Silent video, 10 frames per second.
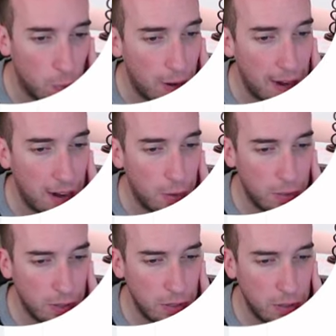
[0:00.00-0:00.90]

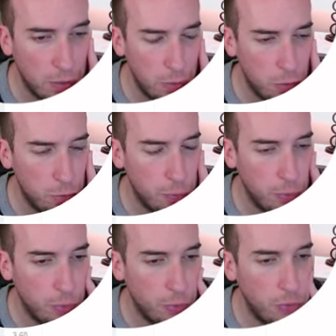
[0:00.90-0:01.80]
Wow, huge
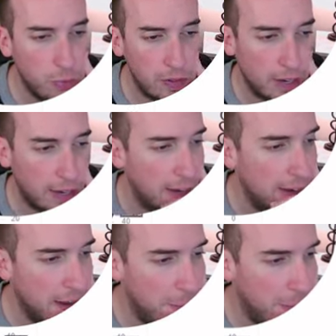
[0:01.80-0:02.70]
move
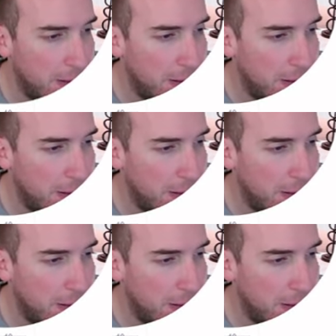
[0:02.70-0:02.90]
up.